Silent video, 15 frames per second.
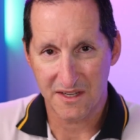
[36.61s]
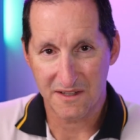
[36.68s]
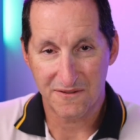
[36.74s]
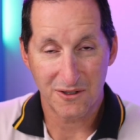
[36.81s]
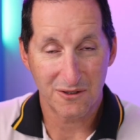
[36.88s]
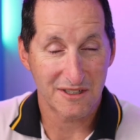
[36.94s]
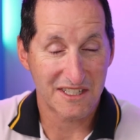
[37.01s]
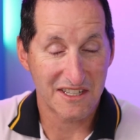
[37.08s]
If
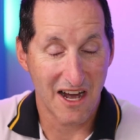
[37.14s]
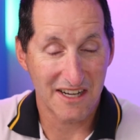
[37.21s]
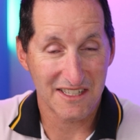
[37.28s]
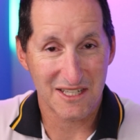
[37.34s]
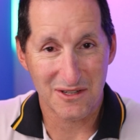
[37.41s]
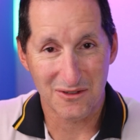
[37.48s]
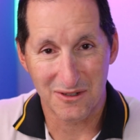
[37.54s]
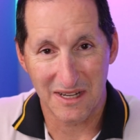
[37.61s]
you're a
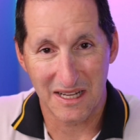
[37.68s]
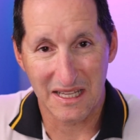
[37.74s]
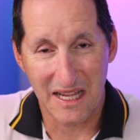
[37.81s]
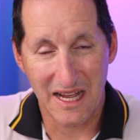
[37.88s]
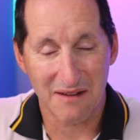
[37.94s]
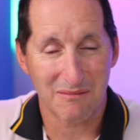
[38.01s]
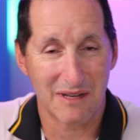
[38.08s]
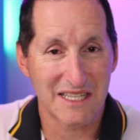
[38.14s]
dinosaur
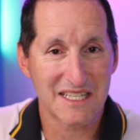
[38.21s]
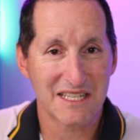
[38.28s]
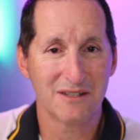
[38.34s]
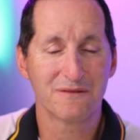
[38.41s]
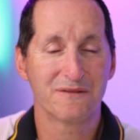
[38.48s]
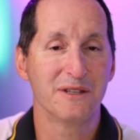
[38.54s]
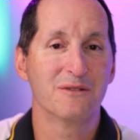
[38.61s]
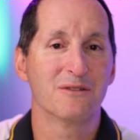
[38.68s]
like
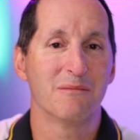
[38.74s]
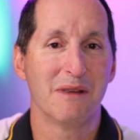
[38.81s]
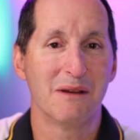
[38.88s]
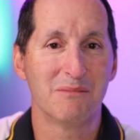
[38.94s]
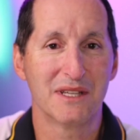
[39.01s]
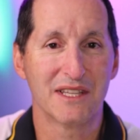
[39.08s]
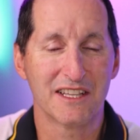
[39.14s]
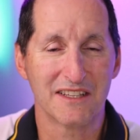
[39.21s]
myself, you'll
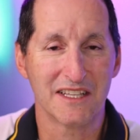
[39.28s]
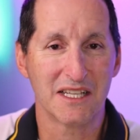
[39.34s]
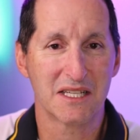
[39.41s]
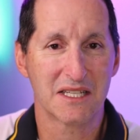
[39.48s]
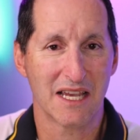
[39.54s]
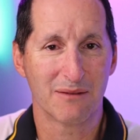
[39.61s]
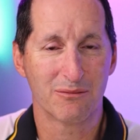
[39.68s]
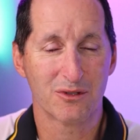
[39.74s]
remember that the
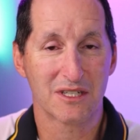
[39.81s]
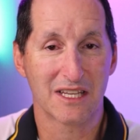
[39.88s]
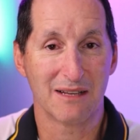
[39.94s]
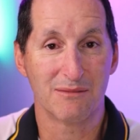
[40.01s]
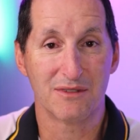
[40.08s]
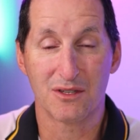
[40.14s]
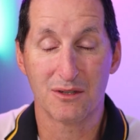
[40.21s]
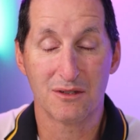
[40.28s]
sample
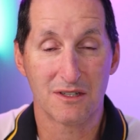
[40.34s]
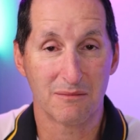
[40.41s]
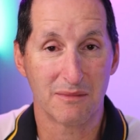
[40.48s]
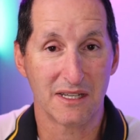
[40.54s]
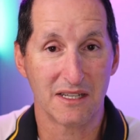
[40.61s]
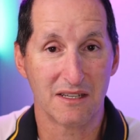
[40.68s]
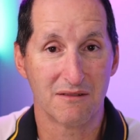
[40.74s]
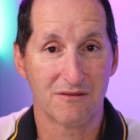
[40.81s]
schemas used to
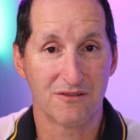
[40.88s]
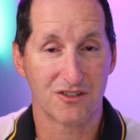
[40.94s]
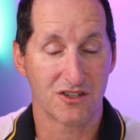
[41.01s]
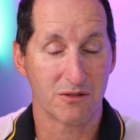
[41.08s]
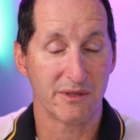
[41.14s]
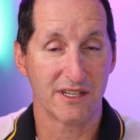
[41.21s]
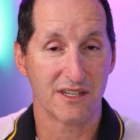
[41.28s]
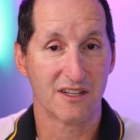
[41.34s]
be
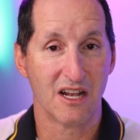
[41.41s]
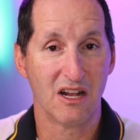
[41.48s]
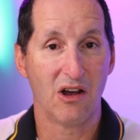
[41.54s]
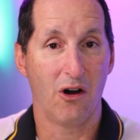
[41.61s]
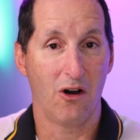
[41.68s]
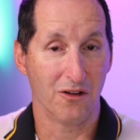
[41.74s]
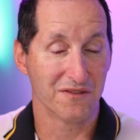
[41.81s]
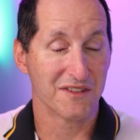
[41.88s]
distributed
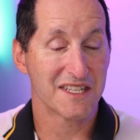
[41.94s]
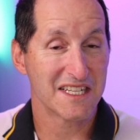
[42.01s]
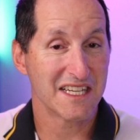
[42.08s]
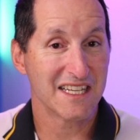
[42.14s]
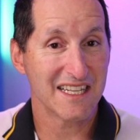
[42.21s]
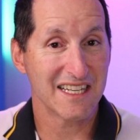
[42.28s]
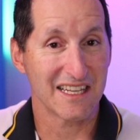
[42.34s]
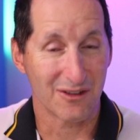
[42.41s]
on the
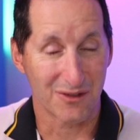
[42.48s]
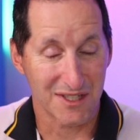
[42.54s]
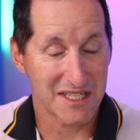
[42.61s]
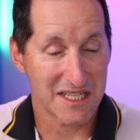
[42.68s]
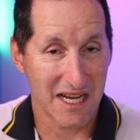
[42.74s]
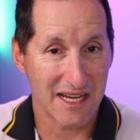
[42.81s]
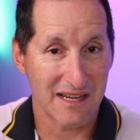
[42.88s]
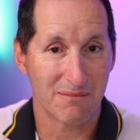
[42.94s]
CD or the
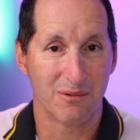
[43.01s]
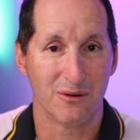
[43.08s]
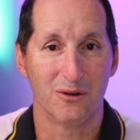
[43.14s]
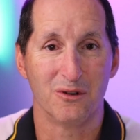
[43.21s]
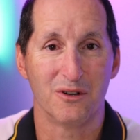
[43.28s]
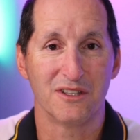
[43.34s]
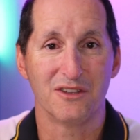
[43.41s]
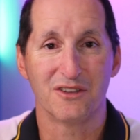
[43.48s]
tape,
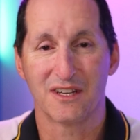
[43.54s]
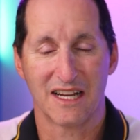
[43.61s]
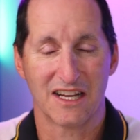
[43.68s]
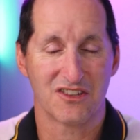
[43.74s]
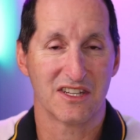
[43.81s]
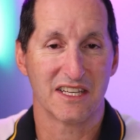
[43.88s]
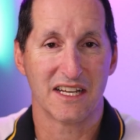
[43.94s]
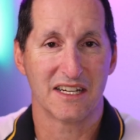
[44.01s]
or you could
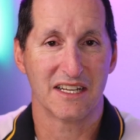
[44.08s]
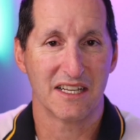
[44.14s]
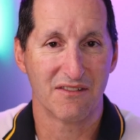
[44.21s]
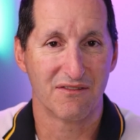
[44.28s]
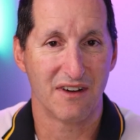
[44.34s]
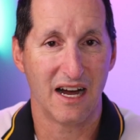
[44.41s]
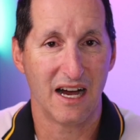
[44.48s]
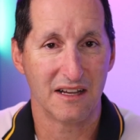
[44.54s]
actually get it
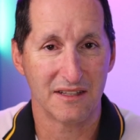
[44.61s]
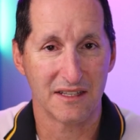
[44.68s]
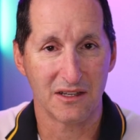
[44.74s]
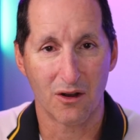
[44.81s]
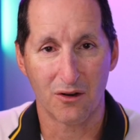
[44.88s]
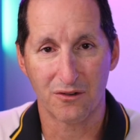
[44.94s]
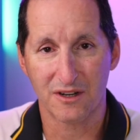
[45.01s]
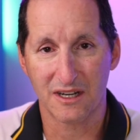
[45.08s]
via the
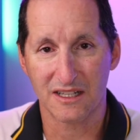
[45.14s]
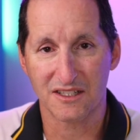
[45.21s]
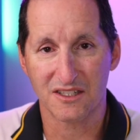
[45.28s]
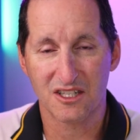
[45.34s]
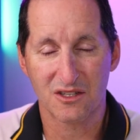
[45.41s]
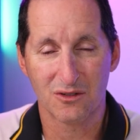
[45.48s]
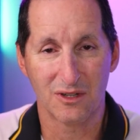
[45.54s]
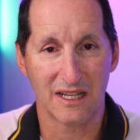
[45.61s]
Oracle
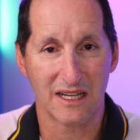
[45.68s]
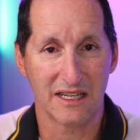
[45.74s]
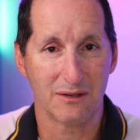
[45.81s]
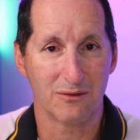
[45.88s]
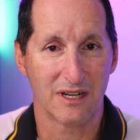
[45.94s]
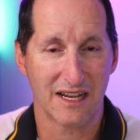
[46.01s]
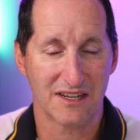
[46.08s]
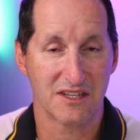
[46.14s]
installer. It
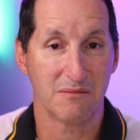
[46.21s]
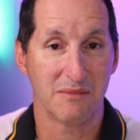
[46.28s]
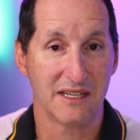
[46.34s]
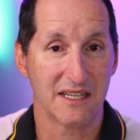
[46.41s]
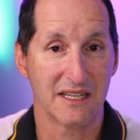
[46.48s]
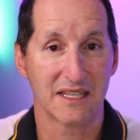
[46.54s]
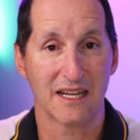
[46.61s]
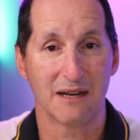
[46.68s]
would actually
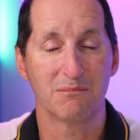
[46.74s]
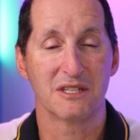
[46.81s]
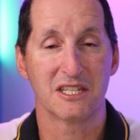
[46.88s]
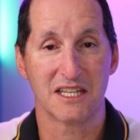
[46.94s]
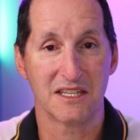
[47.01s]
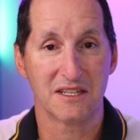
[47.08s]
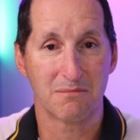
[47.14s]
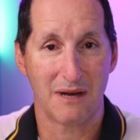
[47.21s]
be
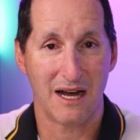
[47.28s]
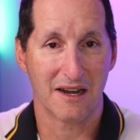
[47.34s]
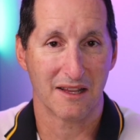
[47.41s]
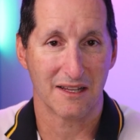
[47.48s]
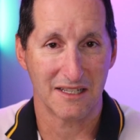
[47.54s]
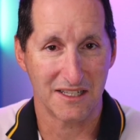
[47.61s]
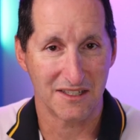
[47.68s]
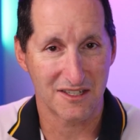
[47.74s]
encompassed as part of
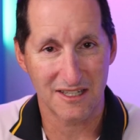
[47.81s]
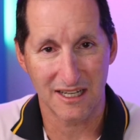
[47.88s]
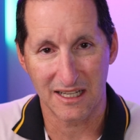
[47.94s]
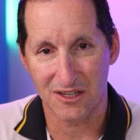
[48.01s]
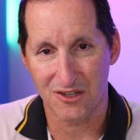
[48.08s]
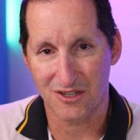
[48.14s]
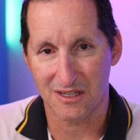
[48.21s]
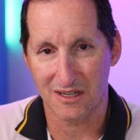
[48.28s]
the
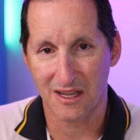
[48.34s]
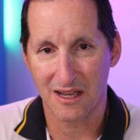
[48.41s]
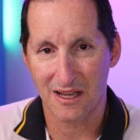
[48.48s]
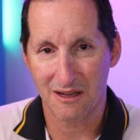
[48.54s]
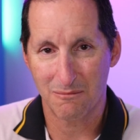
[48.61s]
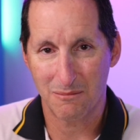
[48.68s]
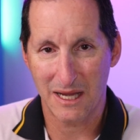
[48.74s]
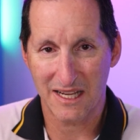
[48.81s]
installation
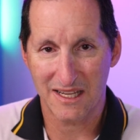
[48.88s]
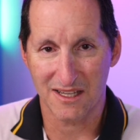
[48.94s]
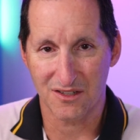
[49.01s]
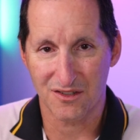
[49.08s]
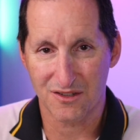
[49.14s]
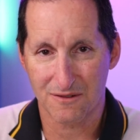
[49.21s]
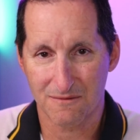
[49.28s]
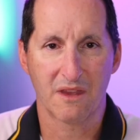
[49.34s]

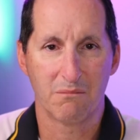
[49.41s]
package.